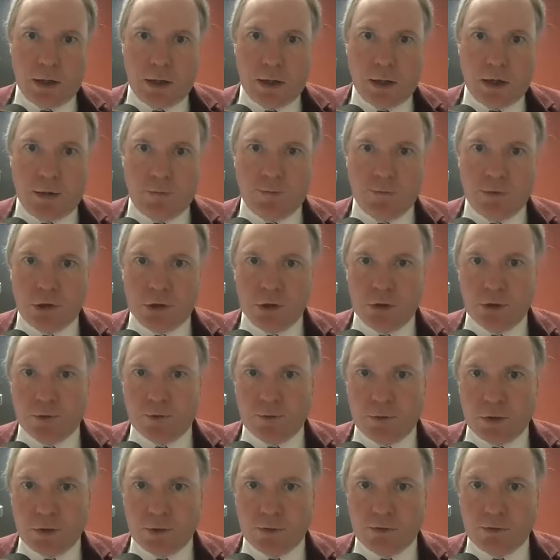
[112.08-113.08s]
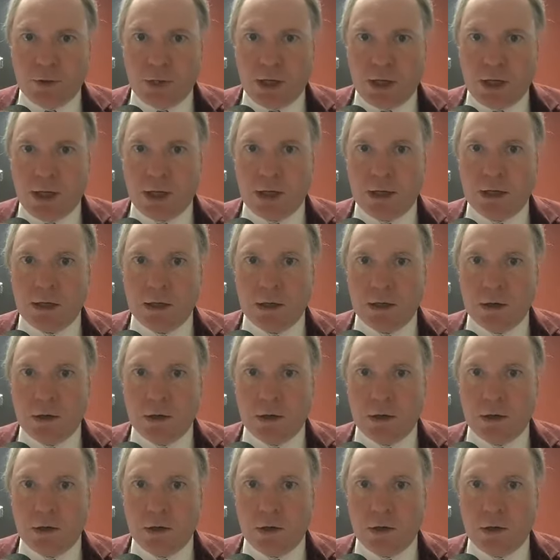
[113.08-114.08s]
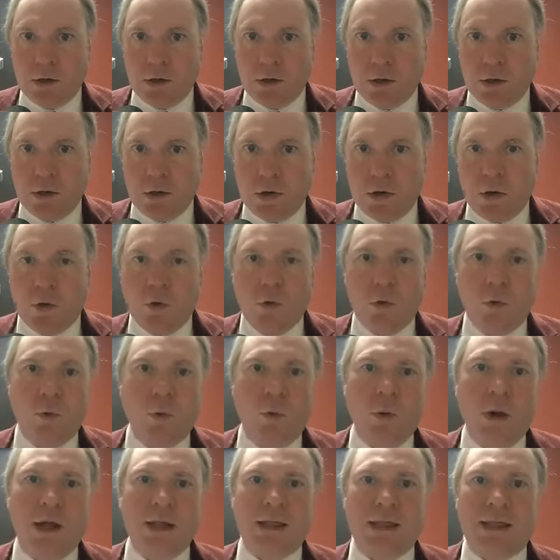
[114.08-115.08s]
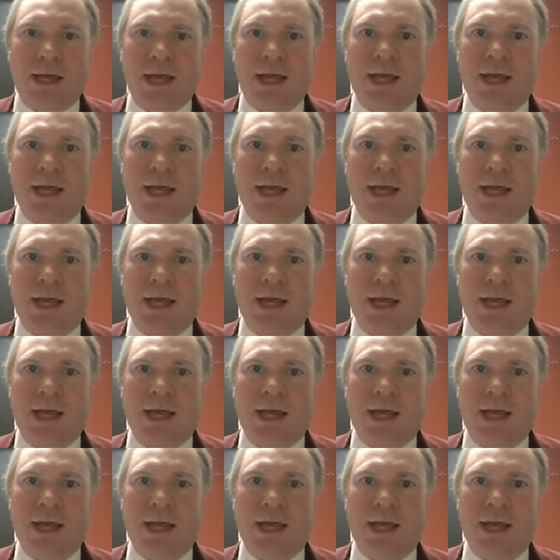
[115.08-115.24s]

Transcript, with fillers: of the university with